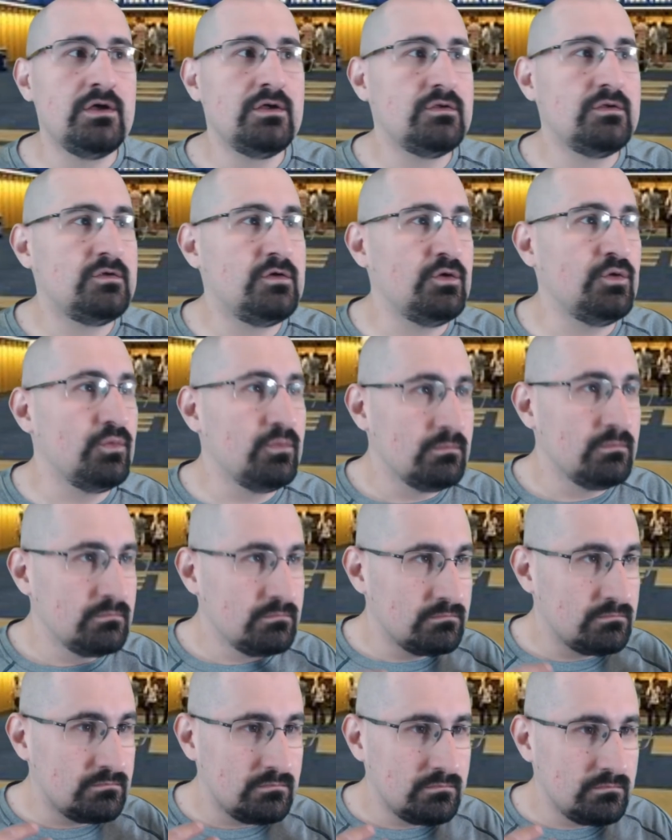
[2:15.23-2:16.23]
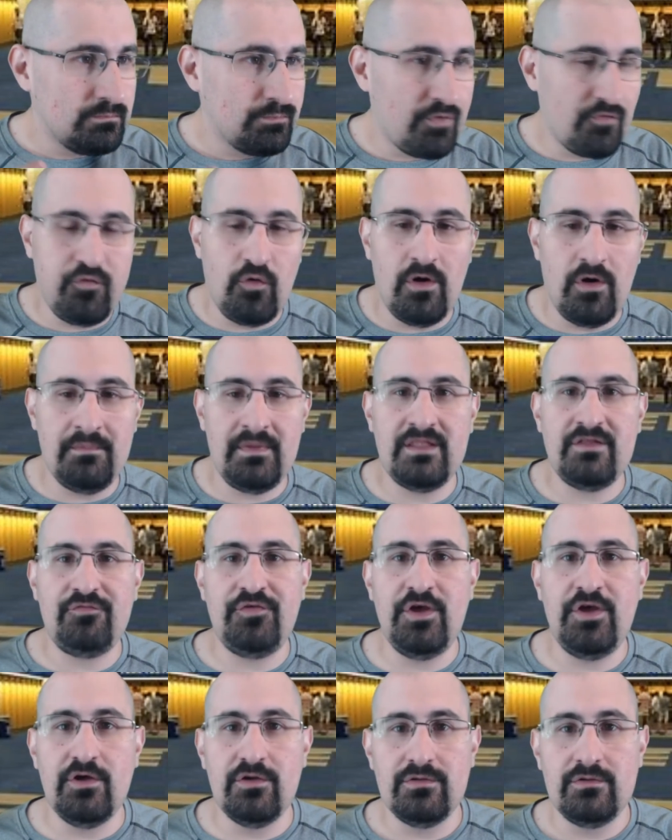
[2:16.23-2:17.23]
to perform on the
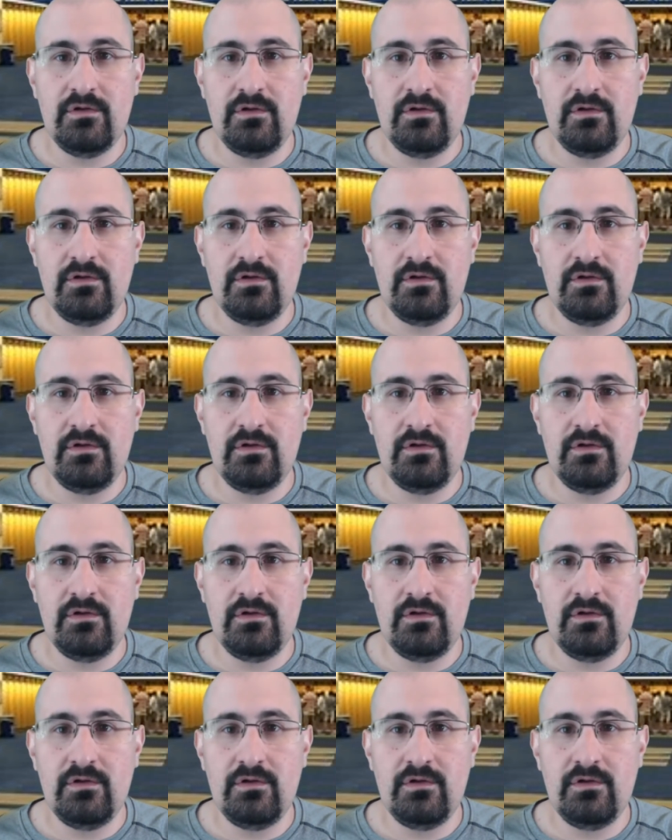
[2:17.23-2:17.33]
field.